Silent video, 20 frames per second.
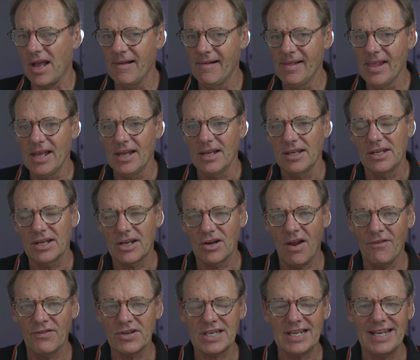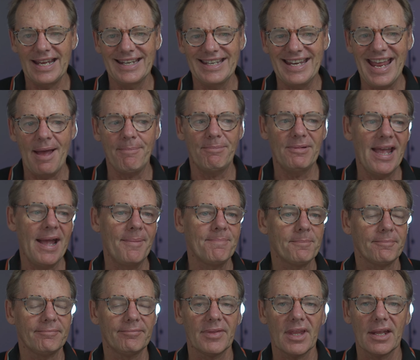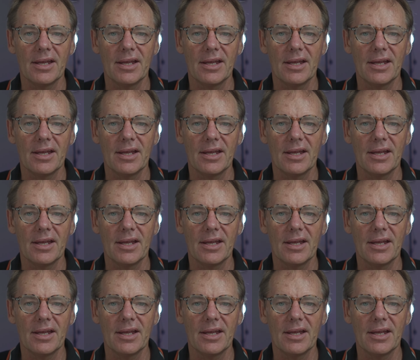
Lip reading: So you can obviously adapt that.